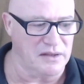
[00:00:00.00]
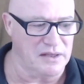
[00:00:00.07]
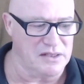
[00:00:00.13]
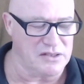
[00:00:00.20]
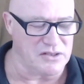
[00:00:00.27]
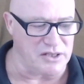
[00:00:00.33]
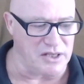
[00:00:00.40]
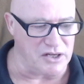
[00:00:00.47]

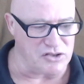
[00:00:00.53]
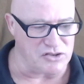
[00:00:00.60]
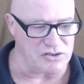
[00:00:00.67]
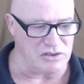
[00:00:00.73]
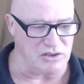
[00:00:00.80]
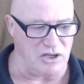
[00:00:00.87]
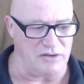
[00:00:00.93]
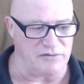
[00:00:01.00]
So
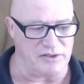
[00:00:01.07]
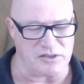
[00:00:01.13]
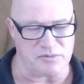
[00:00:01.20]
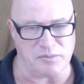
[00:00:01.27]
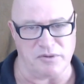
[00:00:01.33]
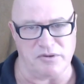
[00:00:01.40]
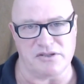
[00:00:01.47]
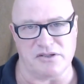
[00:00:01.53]
those life
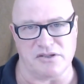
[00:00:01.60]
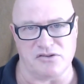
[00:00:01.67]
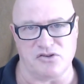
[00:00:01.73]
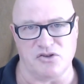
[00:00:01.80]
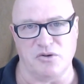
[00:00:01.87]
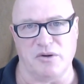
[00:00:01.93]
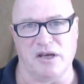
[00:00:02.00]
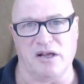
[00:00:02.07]
experiences
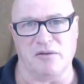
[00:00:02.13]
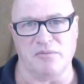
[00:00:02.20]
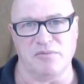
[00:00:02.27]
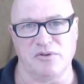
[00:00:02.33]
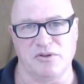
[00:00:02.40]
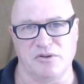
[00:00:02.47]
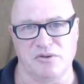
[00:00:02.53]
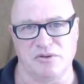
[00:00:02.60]
do help
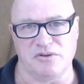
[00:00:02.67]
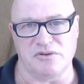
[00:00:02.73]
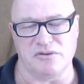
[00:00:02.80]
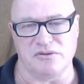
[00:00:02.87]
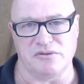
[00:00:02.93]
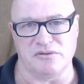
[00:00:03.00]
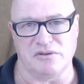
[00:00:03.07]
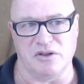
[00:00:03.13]
you
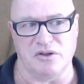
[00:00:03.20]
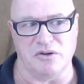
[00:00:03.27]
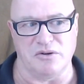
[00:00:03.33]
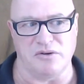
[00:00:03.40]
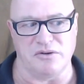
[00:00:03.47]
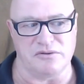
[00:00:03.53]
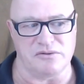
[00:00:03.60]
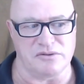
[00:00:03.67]
to
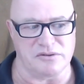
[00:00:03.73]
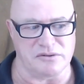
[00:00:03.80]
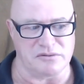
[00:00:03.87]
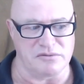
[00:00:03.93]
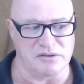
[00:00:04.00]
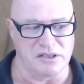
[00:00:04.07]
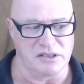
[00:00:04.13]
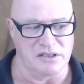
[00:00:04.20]
learn to
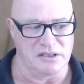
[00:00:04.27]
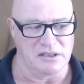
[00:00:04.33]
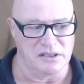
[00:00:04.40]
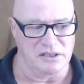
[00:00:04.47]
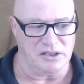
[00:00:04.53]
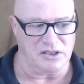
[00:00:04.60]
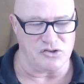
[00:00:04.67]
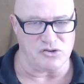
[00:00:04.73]

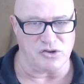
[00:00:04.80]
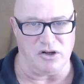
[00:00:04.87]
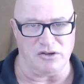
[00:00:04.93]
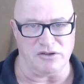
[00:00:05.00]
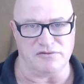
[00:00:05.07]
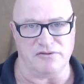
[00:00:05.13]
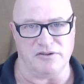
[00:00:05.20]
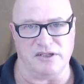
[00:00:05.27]
control
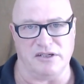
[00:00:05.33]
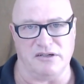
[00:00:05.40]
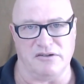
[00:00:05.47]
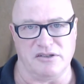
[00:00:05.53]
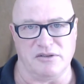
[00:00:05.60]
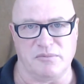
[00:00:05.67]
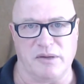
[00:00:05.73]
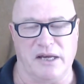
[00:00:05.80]
your fear
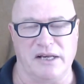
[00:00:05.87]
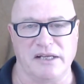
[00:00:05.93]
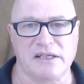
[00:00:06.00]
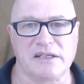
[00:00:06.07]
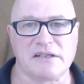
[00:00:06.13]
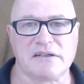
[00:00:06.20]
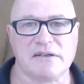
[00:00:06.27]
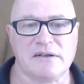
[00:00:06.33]
and your
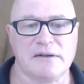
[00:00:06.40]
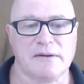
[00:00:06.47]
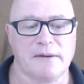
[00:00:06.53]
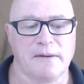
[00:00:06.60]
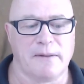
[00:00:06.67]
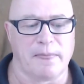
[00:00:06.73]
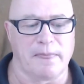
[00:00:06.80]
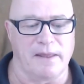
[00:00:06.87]
panic
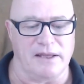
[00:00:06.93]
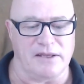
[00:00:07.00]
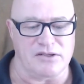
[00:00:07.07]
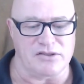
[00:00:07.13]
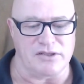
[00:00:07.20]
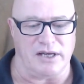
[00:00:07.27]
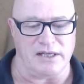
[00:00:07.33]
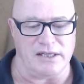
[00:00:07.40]
and
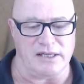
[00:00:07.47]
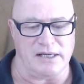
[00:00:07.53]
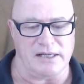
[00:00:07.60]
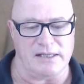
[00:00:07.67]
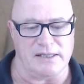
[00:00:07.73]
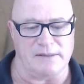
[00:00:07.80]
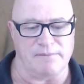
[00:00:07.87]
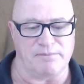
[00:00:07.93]
stay
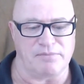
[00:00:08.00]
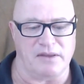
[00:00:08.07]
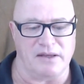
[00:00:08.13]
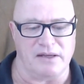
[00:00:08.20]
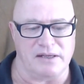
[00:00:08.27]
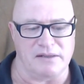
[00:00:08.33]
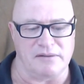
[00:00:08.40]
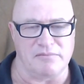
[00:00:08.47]
calm.
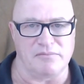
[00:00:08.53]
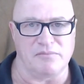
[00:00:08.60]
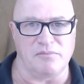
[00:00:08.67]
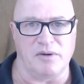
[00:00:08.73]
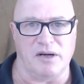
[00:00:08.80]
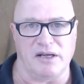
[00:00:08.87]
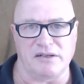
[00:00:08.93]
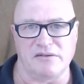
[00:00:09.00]

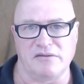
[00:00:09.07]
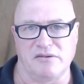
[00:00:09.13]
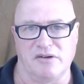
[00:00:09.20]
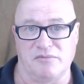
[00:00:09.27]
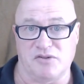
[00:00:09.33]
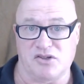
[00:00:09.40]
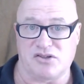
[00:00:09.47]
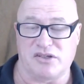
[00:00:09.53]
But
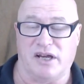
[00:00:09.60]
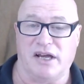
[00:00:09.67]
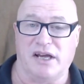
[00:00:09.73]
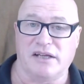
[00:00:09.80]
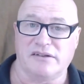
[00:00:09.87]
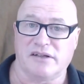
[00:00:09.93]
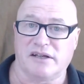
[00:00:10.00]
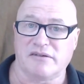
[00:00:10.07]
I'm just
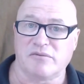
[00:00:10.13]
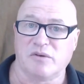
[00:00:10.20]
saying that